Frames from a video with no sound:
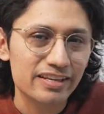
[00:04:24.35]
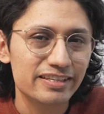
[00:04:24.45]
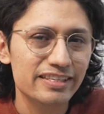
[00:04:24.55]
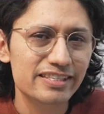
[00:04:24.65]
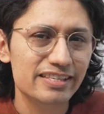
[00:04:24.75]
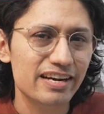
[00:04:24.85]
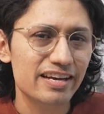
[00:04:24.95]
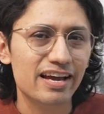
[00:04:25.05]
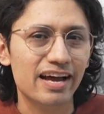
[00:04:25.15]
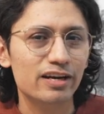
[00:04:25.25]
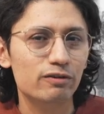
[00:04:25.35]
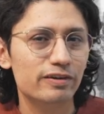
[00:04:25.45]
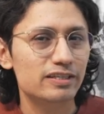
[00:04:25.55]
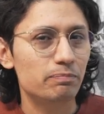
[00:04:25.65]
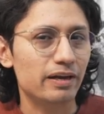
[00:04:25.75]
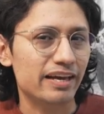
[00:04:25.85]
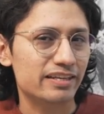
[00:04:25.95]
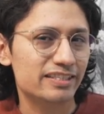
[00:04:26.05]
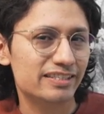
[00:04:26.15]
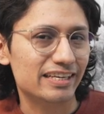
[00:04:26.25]
And this study kind of
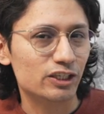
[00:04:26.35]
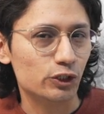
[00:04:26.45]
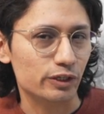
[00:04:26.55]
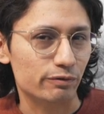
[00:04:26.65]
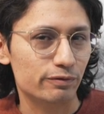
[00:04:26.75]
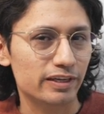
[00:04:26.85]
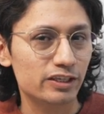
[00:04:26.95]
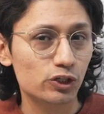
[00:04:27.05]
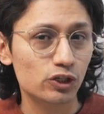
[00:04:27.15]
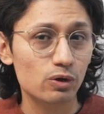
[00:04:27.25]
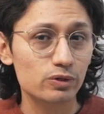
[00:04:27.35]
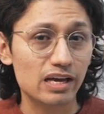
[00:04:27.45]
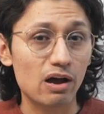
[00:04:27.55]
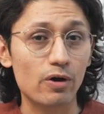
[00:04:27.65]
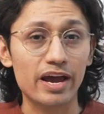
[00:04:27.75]
explains that shift. It shows how